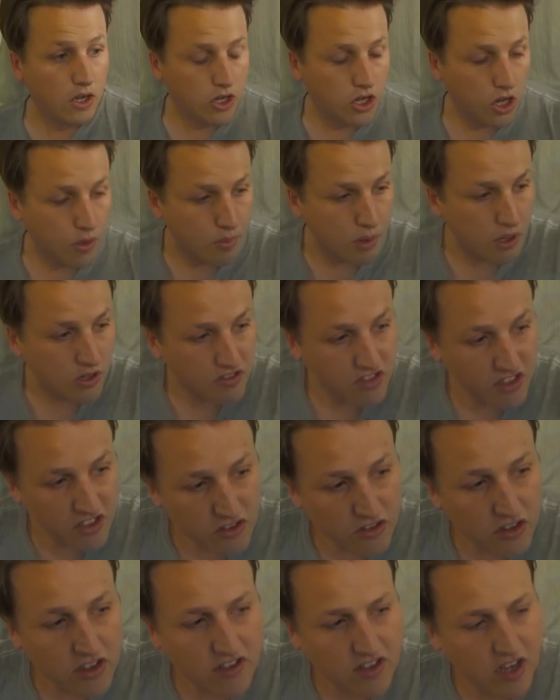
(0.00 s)
GoPro
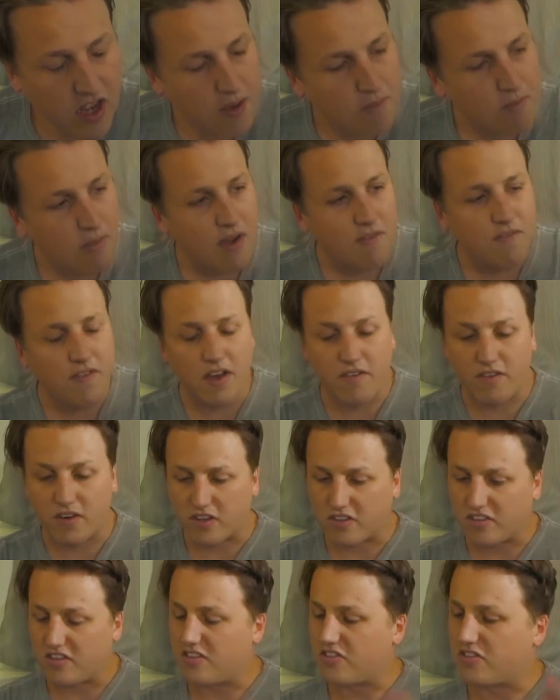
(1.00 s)
accessories, my favorite
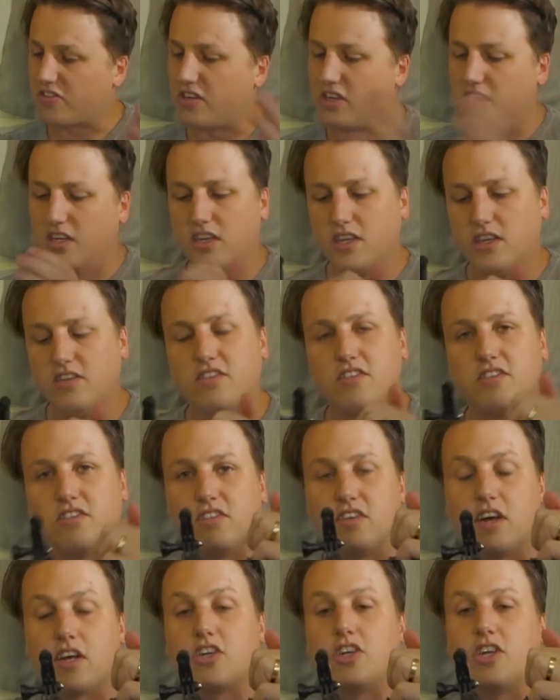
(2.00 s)
accessory is the
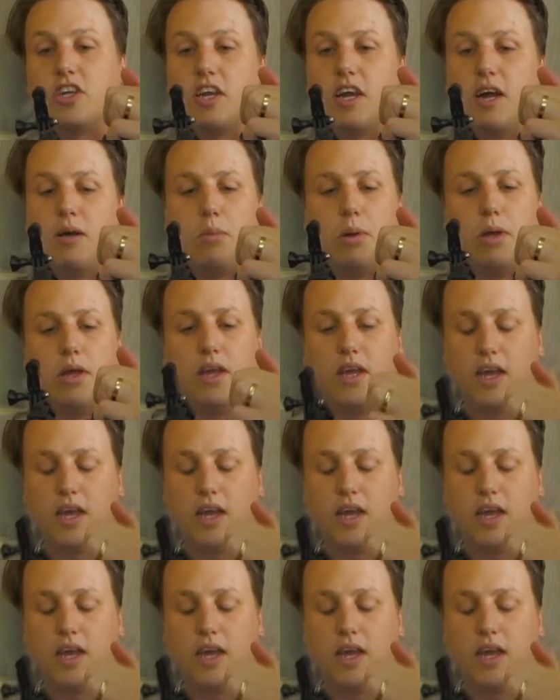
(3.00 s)
suction cup.